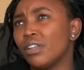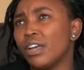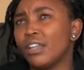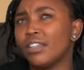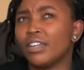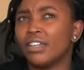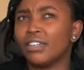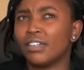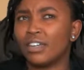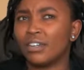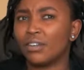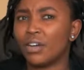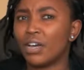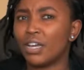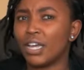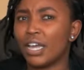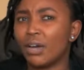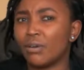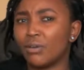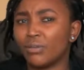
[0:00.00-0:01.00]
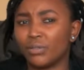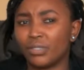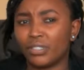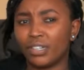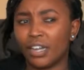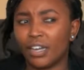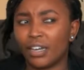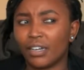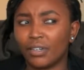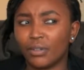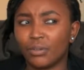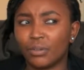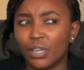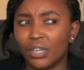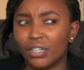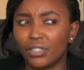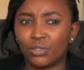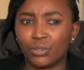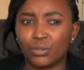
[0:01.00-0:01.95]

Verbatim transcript: And then I was like, okay,